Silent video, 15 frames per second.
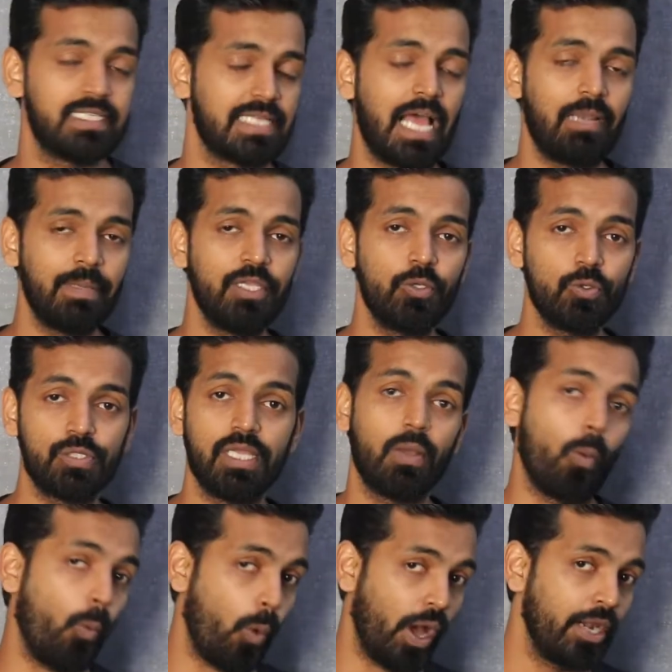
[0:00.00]
is I'll be
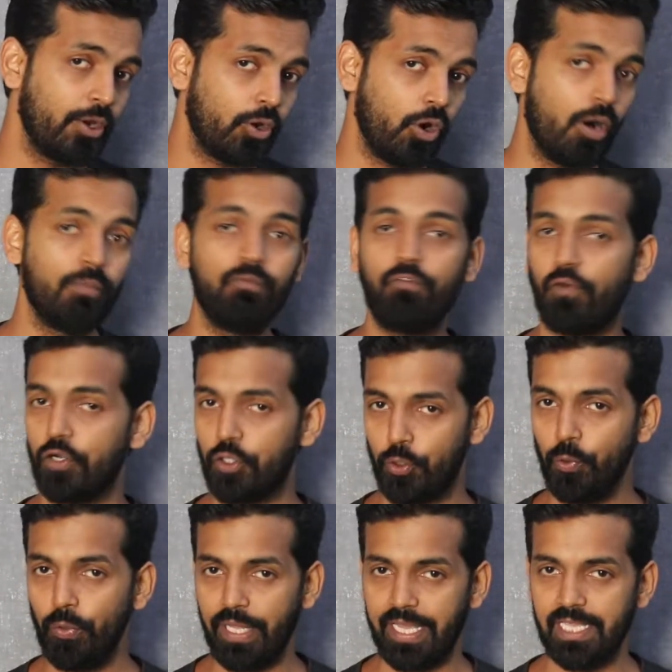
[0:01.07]
using one ROM for
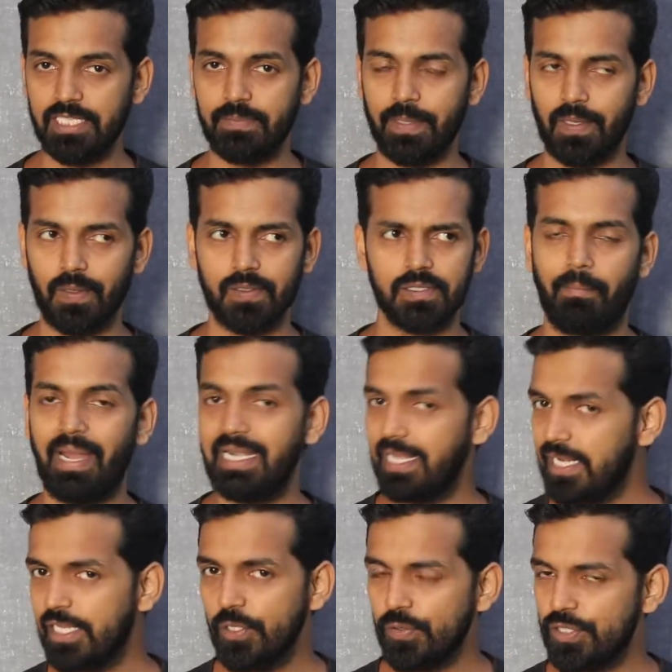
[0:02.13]
2 days, because my
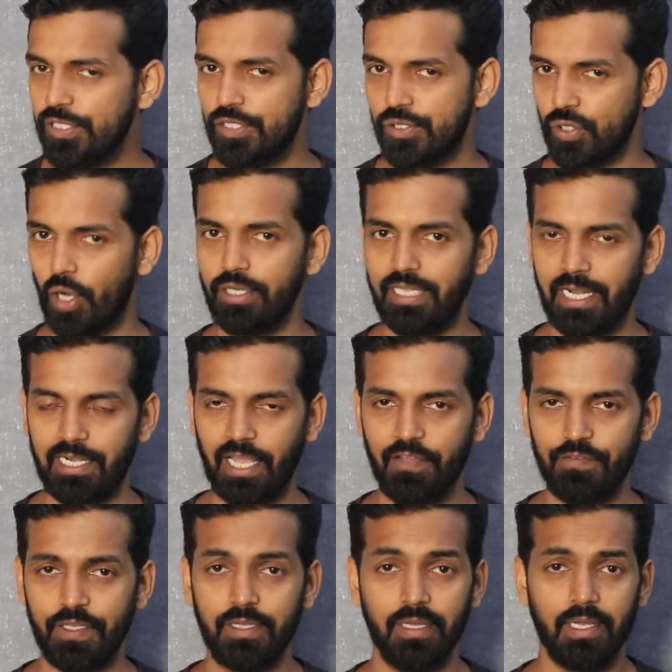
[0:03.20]
daily usage is not that
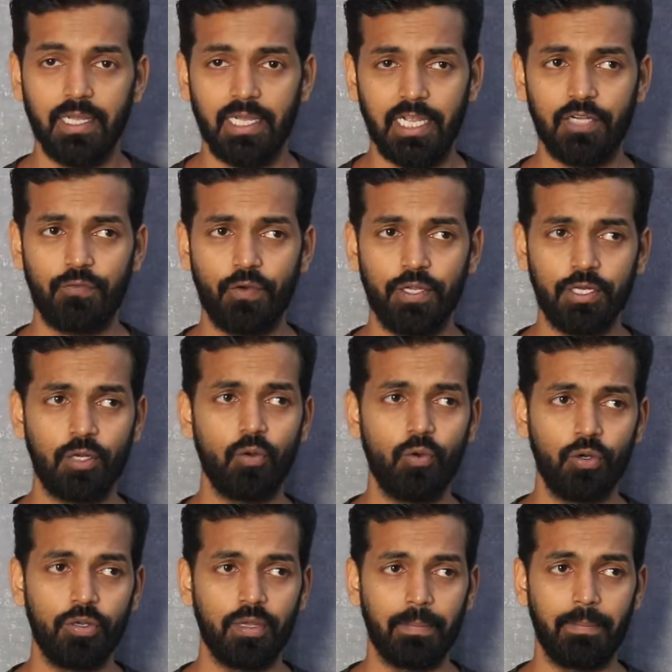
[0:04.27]
heavy. It would
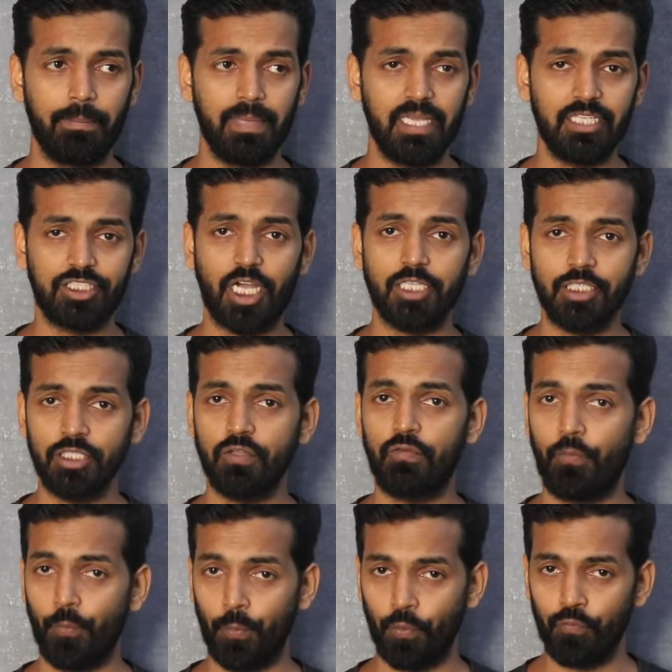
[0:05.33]
include me charging the
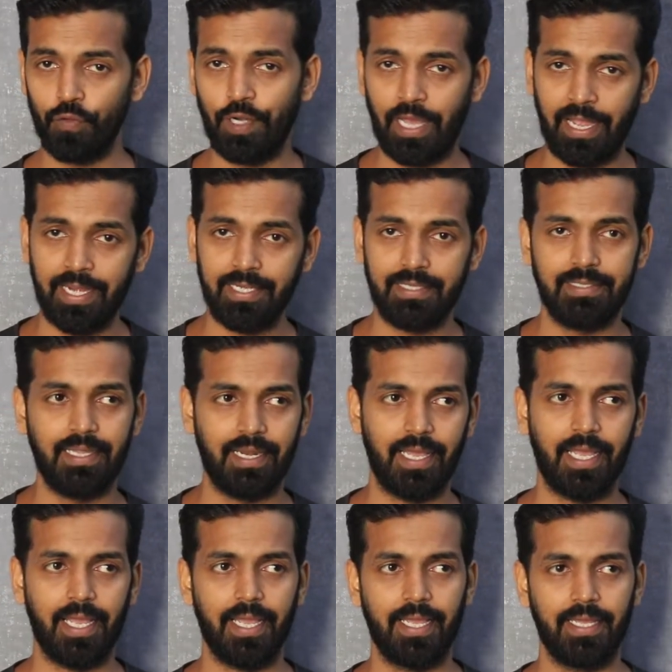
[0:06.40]
phone overnight, then
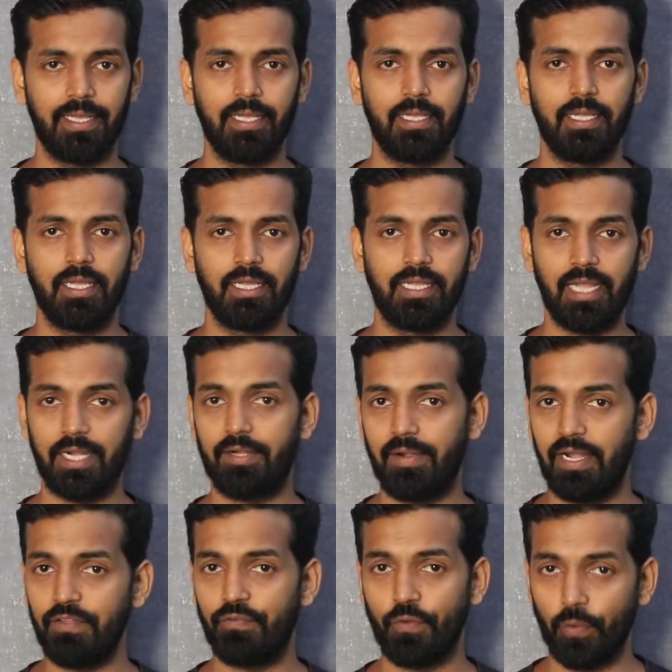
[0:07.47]
I get
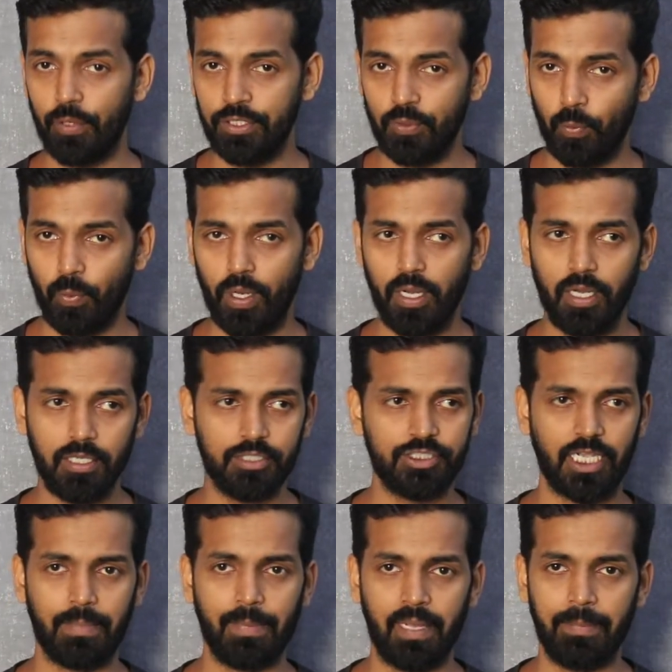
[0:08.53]
ready for going to work,
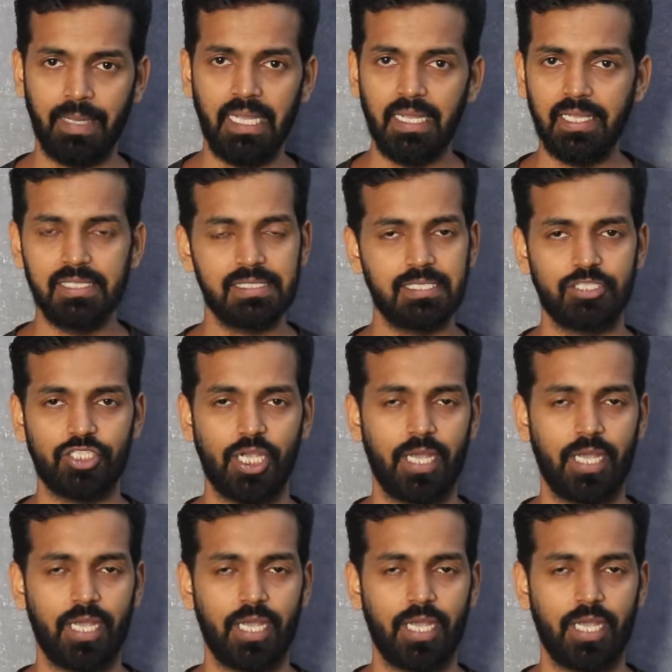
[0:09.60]
check my mails,